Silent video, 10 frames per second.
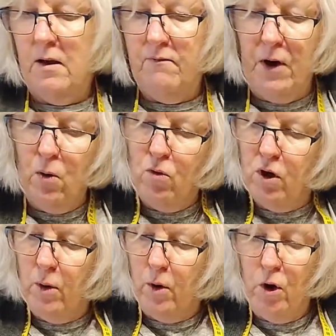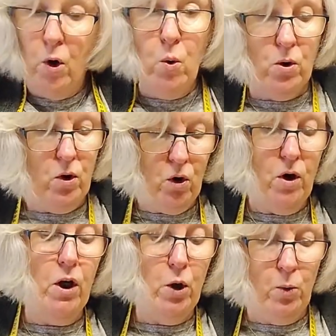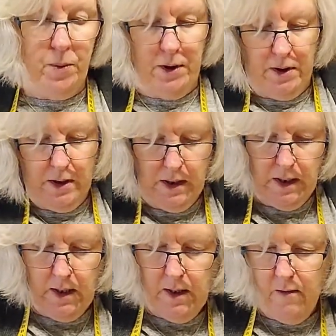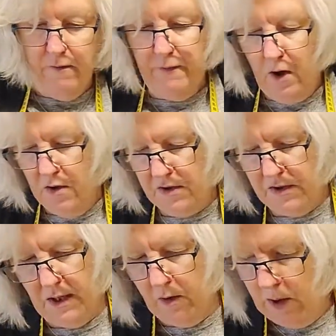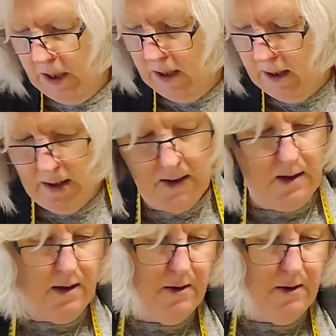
Velcro or hook and loop fastening on it, and